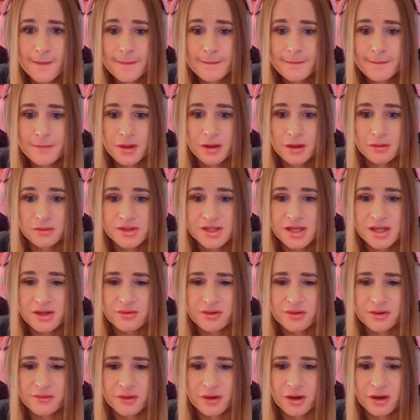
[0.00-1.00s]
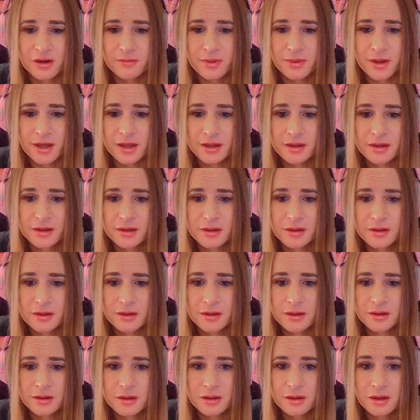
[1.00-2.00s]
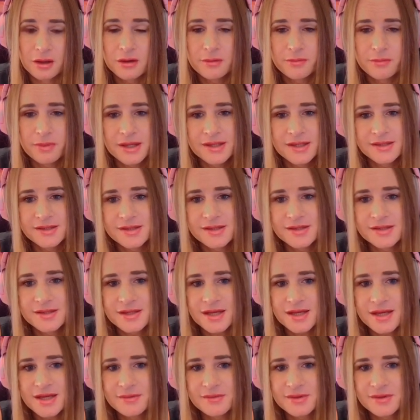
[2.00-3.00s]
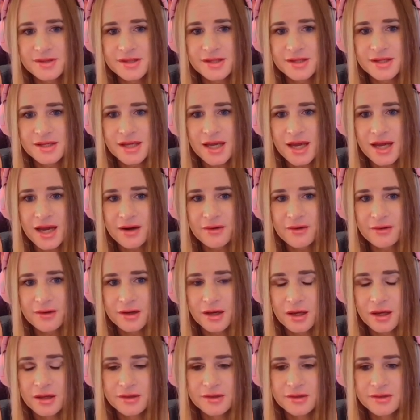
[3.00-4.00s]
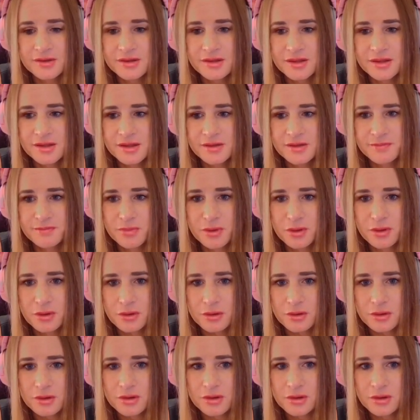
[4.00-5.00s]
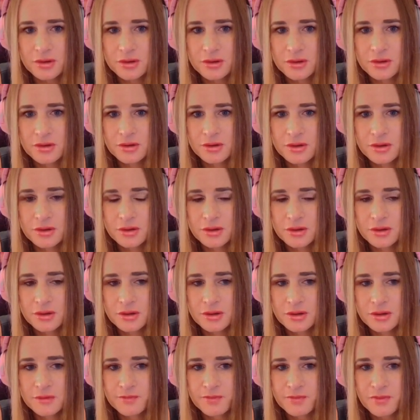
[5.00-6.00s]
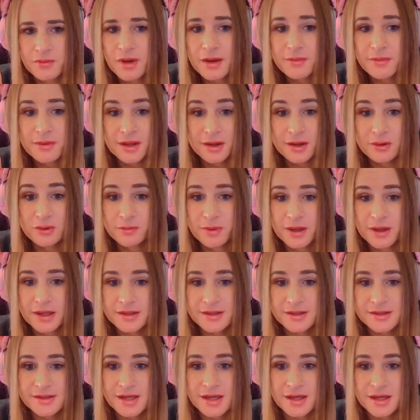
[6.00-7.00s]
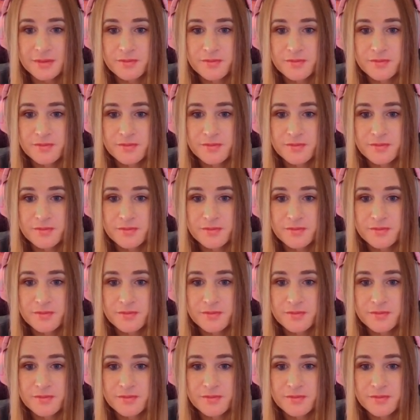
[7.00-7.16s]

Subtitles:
Oh, what's that 3 of a kind pay? Oh, it pays the same as the book. Maybe they all pay the same.